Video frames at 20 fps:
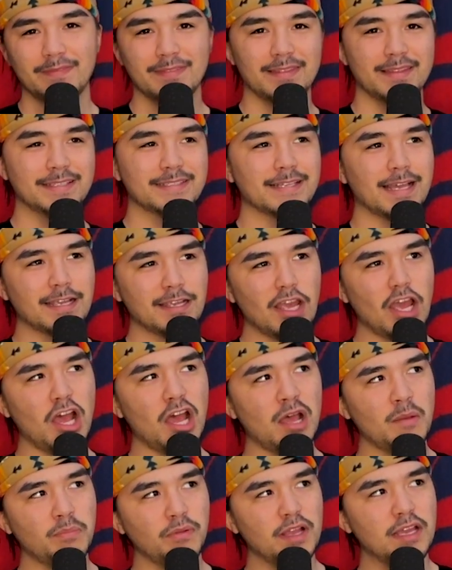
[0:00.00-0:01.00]
It's like, yeah, I
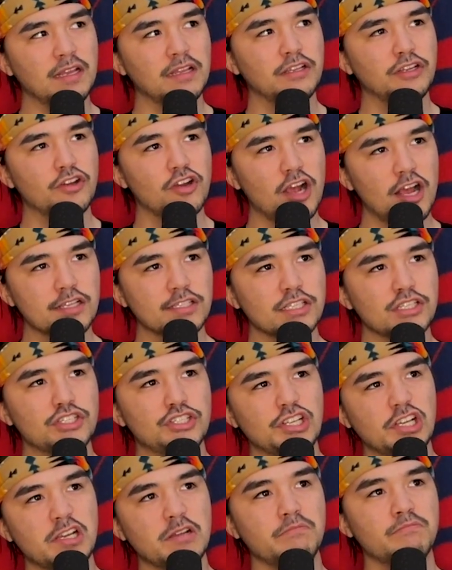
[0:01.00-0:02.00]
played in your guys'
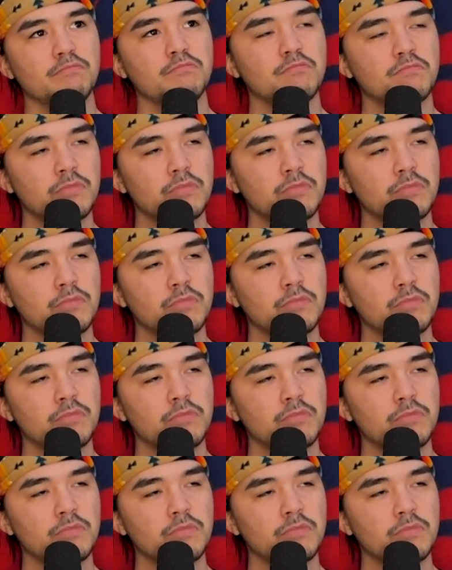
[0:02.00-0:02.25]
gym.